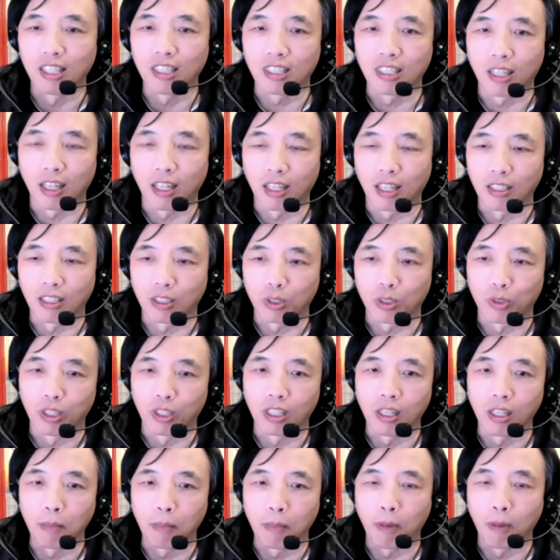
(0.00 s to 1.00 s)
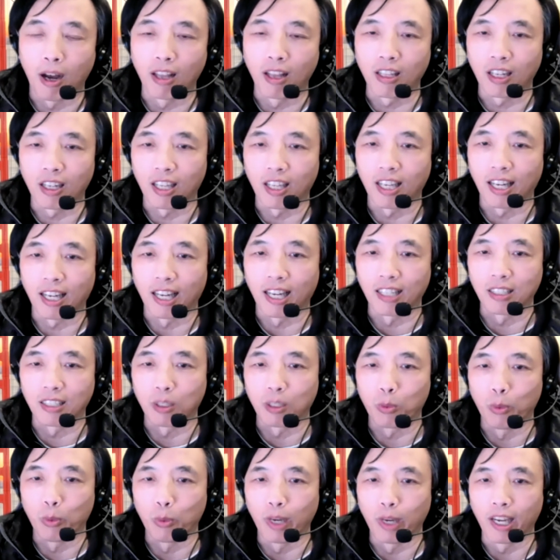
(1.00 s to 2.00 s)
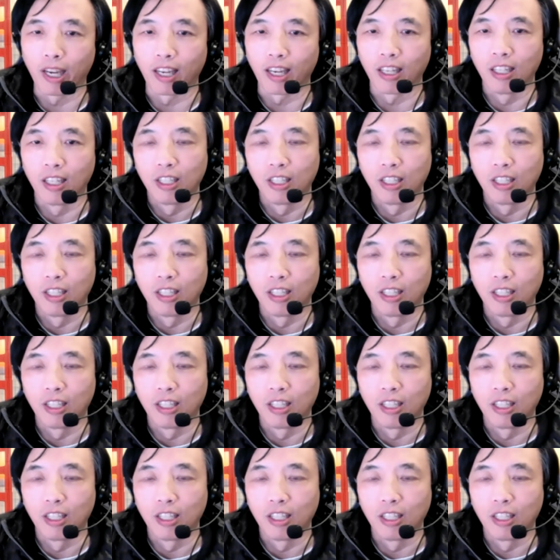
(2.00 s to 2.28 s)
3D modeling as a way